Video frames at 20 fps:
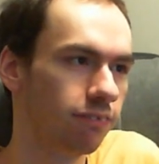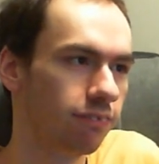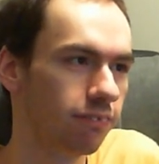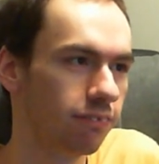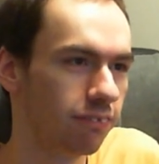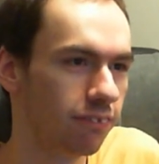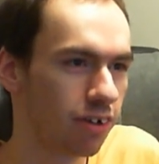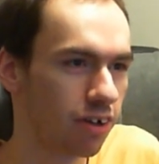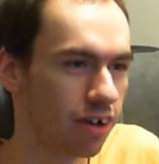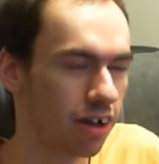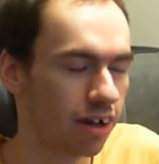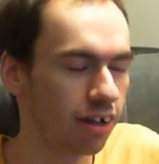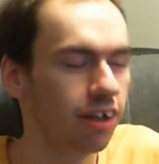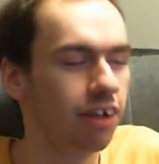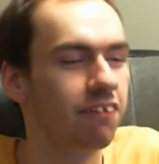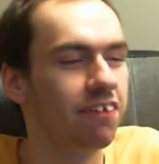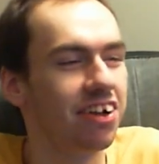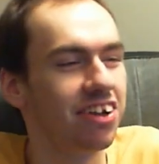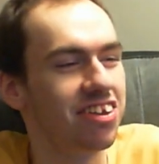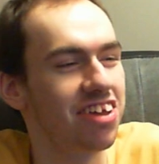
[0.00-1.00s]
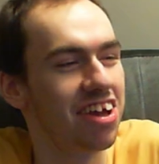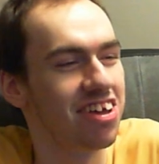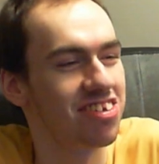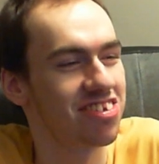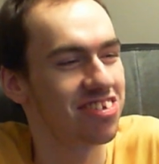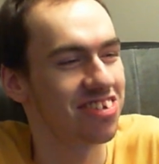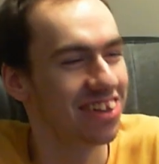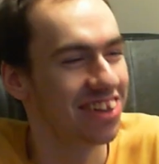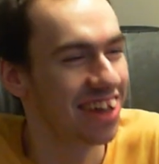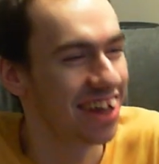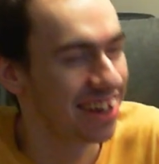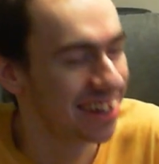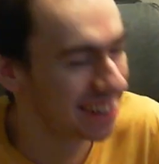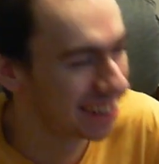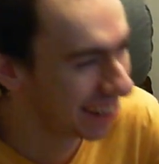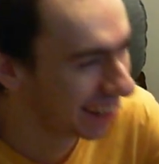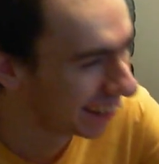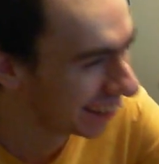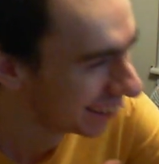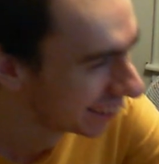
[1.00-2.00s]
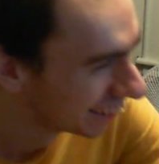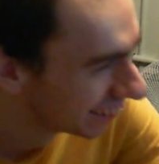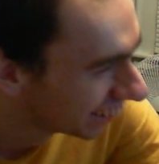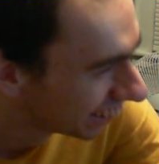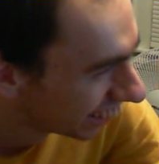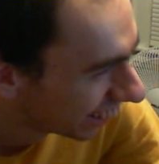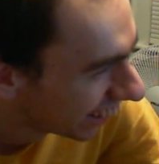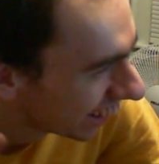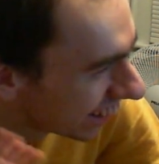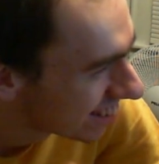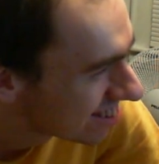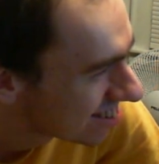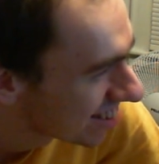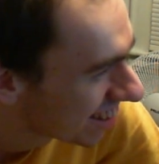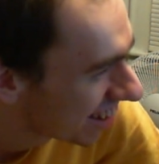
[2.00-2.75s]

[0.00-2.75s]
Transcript: I got a little bit of taste on that. It's,